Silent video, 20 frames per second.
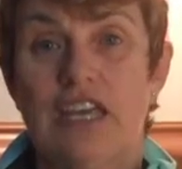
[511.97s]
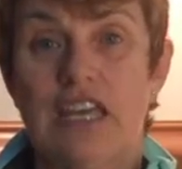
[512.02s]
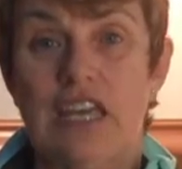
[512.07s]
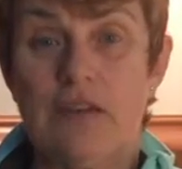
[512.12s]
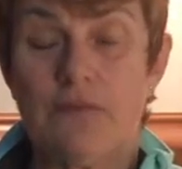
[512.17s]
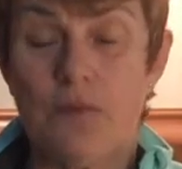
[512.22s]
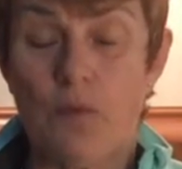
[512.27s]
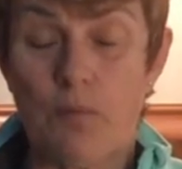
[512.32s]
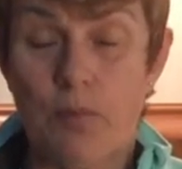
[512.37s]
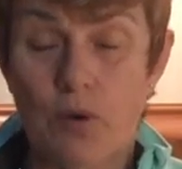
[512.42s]

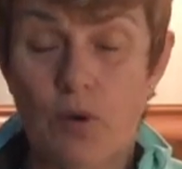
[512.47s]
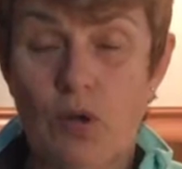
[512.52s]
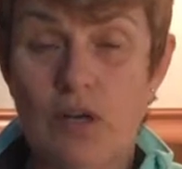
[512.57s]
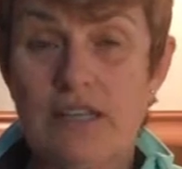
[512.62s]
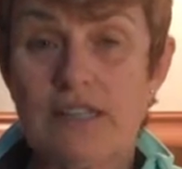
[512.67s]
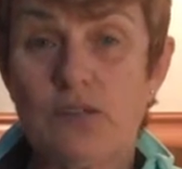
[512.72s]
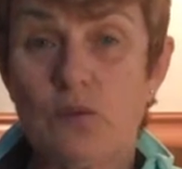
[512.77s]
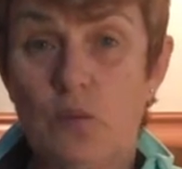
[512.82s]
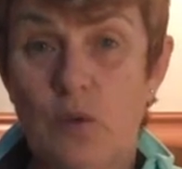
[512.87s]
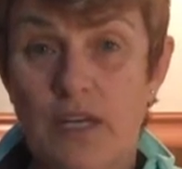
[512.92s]
If a ball
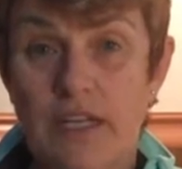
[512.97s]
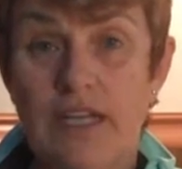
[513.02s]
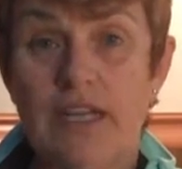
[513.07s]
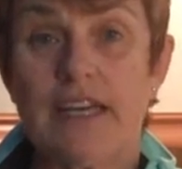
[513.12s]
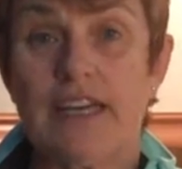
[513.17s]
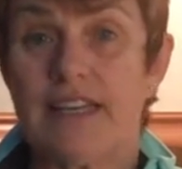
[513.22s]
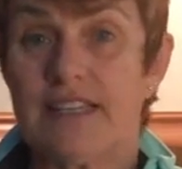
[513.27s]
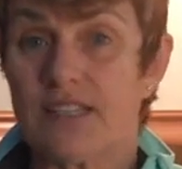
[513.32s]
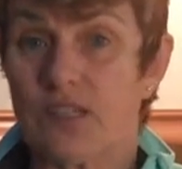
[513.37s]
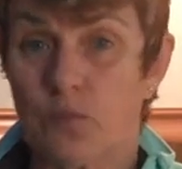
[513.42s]
is a winner,
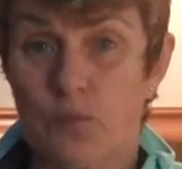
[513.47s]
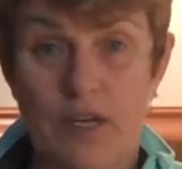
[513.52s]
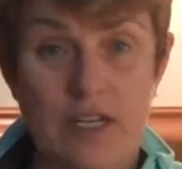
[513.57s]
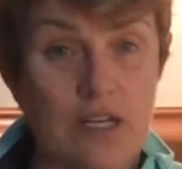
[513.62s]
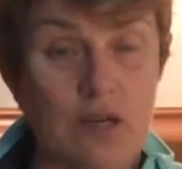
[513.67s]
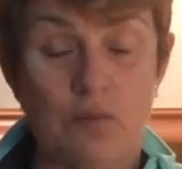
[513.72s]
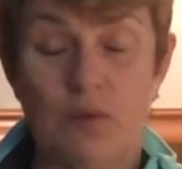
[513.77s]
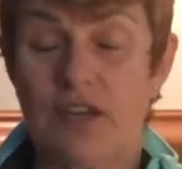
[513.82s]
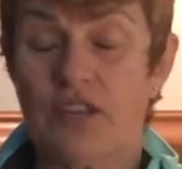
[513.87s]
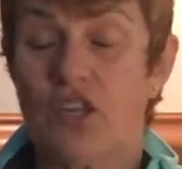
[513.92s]
it's a
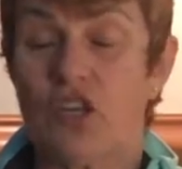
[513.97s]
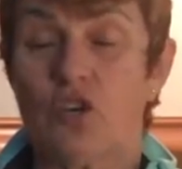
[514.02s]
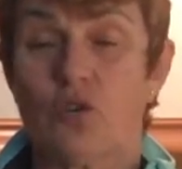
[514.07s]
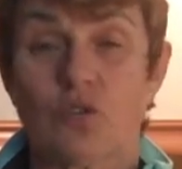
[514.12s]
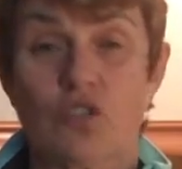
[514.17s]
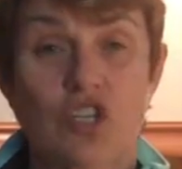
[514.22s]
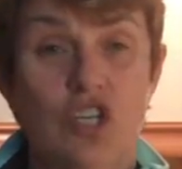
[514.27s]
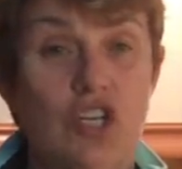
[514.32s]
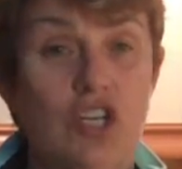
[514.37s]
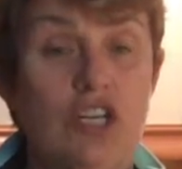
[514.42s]
winner, whether
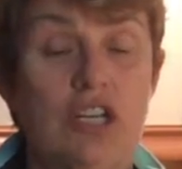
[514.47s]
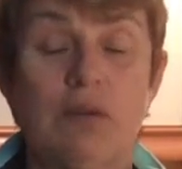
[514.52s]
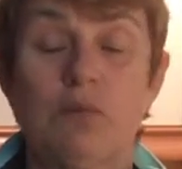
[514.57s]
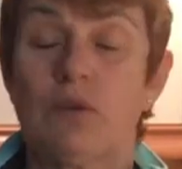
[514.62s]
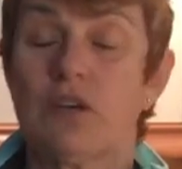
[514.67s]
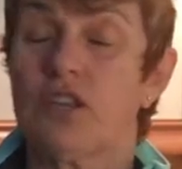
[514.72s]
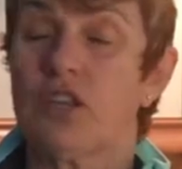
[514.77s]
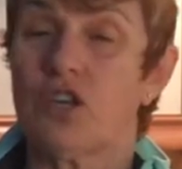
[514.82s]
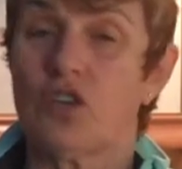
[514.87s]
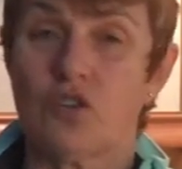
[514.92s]
you're turning,
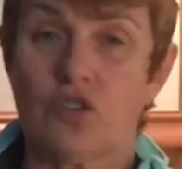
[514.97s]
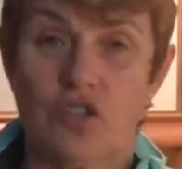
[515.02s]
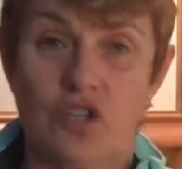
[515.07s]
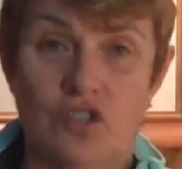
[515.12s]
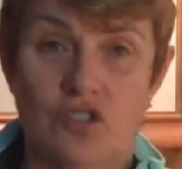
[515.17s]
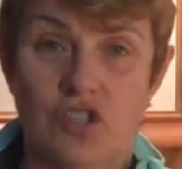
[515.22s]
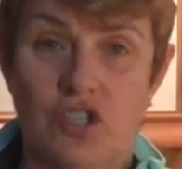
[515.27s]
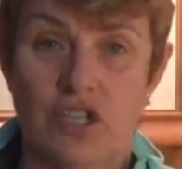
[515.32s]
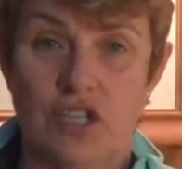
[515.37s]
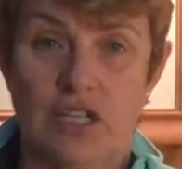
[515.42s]
whether you're
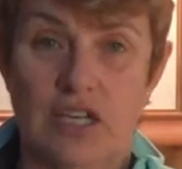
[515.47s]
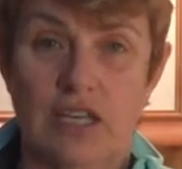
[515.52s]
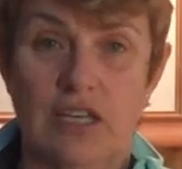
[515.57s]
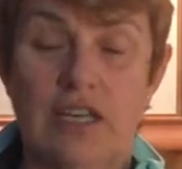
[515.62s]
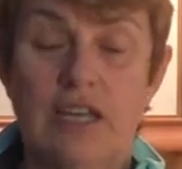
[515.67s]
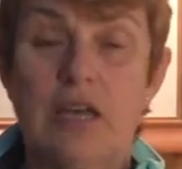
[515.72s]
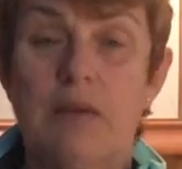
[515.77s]
not turning.